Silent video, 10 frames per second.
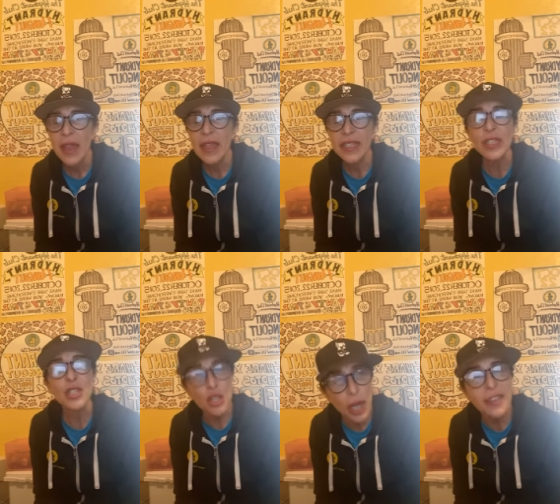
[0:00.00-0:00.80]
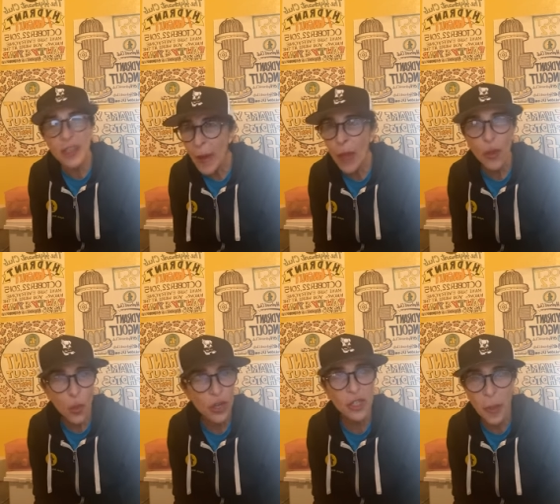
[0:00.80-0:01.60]
This is just about the
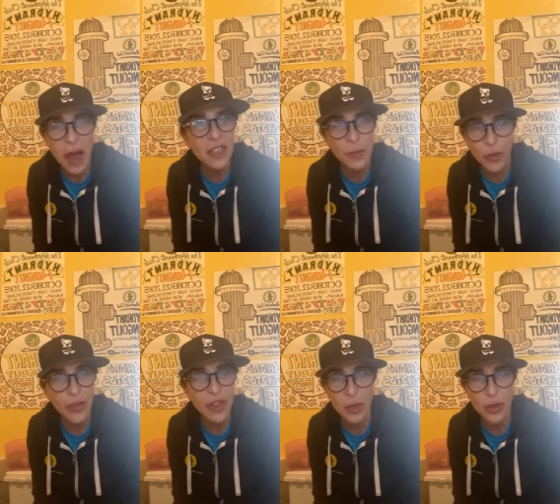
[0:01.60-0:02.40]
worst possible thing